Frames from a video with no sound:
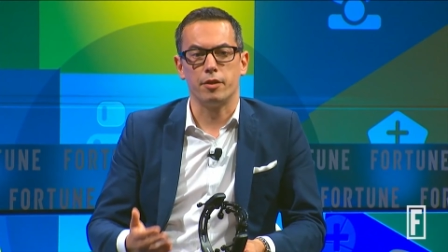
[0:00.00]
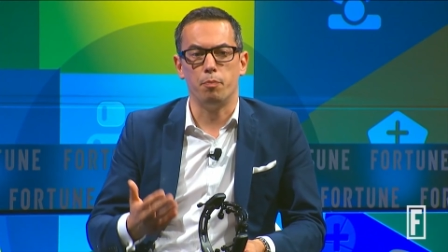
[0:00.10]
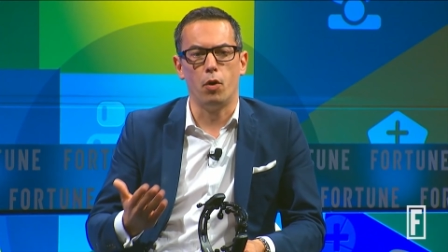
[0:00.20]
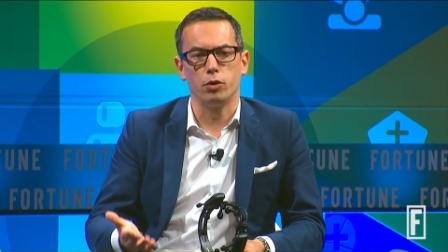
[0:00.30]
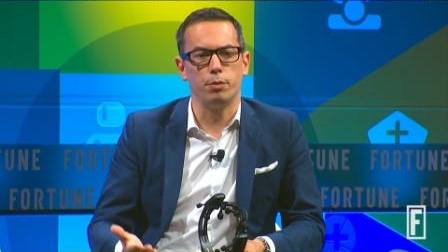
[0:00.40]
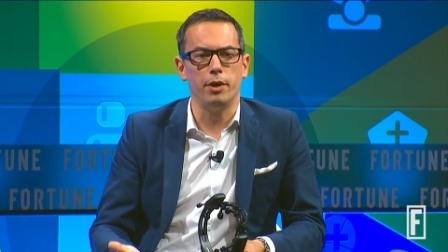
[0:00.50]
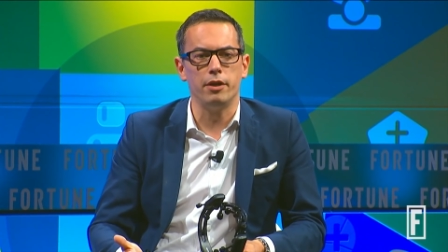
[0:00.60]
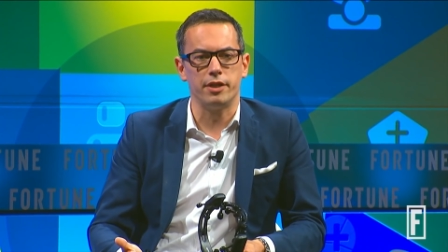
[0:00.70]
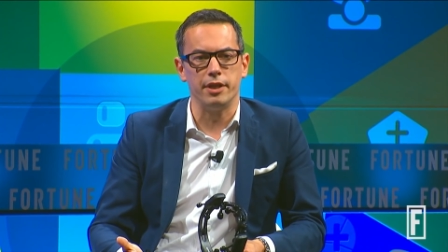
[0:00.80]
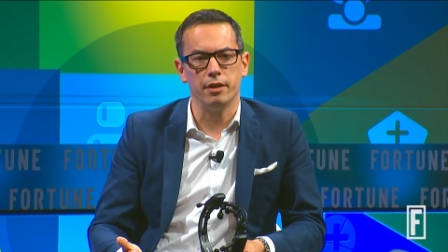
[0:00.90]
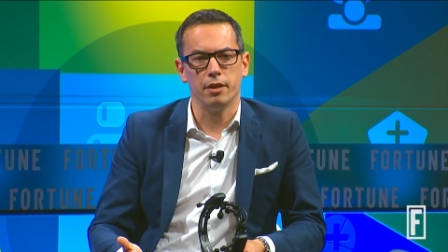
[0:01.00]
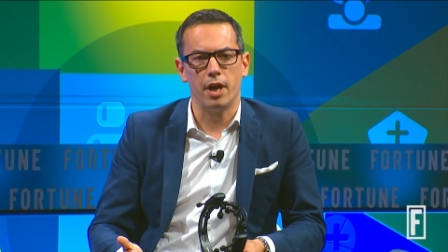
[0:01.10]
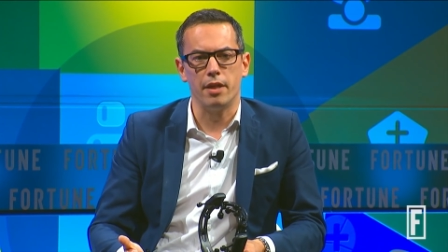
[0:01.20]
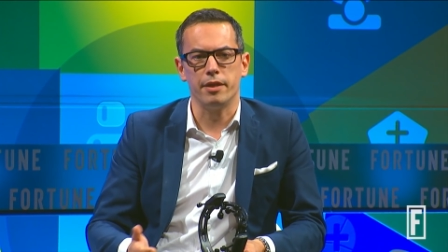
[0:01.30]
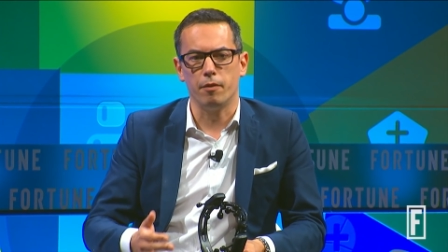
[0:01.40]
the portability
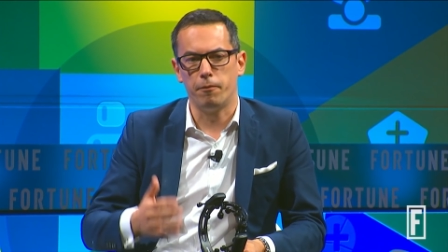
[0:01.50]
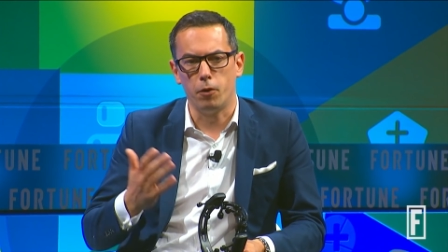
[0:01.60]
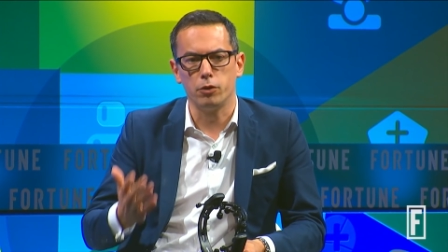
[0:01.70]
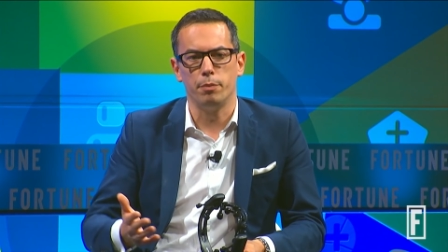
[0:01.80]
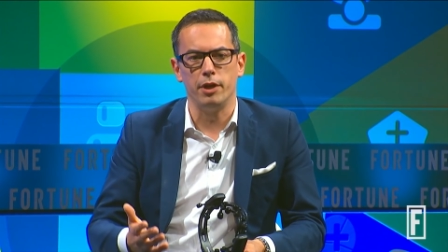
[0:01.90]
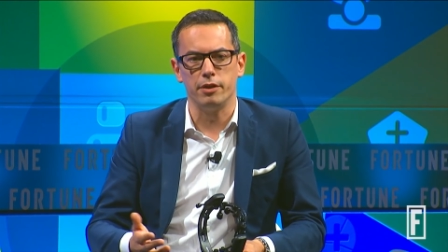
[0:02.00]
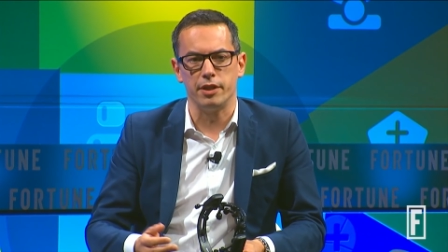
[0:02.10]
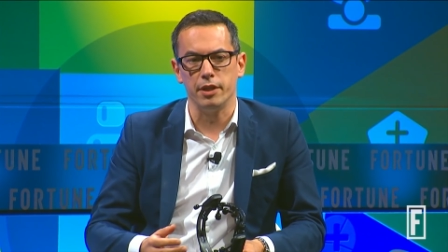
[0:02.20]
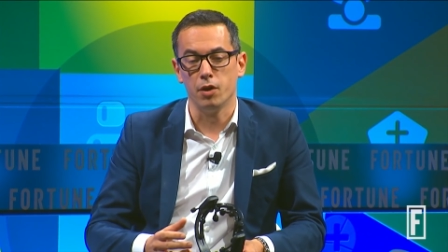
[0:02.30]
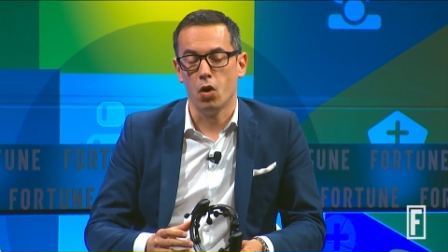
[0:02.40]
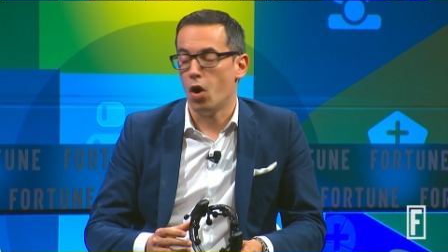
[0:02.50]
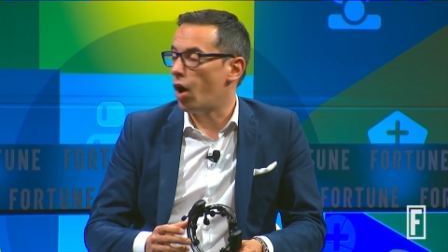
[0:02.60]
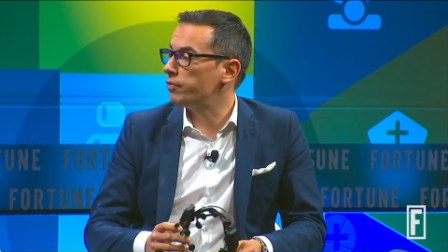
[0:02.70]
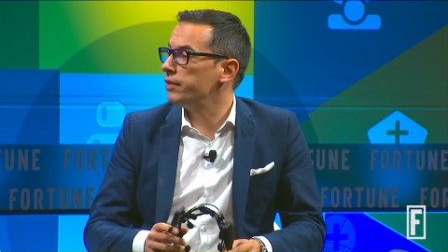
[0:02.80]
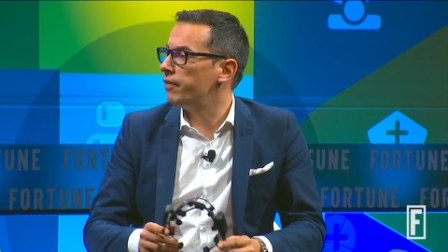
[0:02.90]
and the affordability
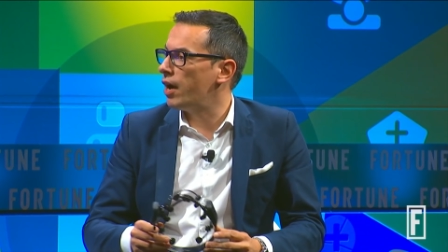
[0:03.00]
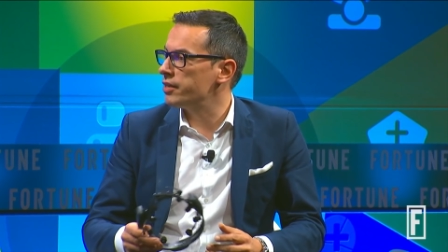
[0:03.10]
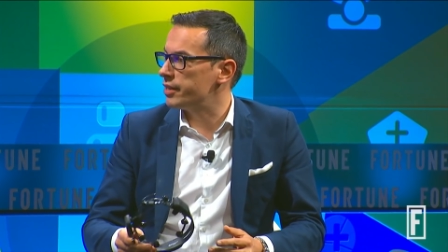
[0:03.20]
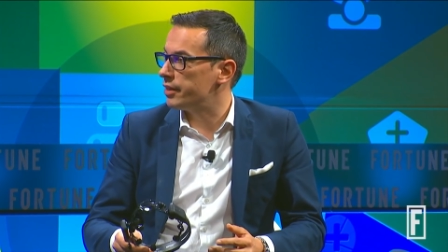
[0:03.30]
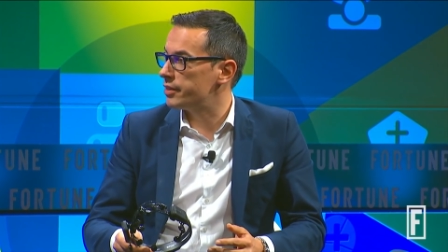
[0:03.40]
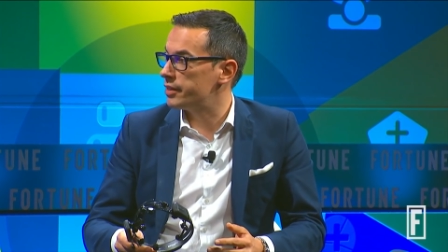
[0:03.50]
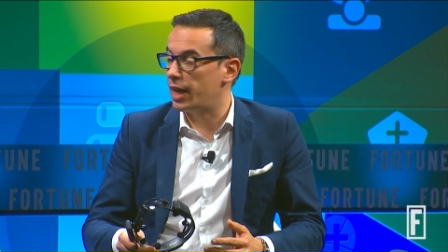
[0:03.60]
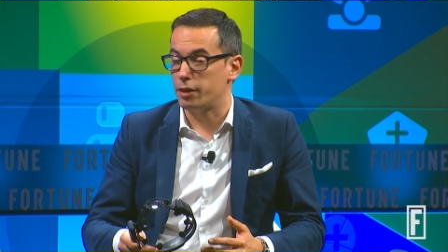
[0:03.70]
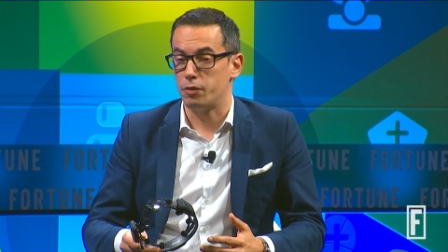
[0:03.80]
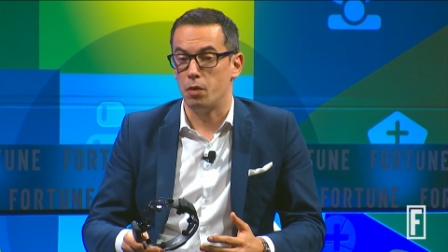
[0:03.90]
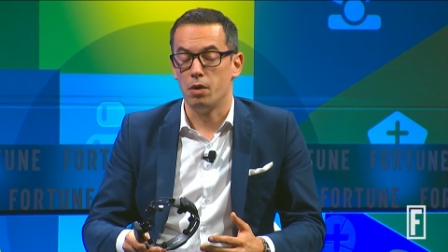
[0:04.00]
of devices that,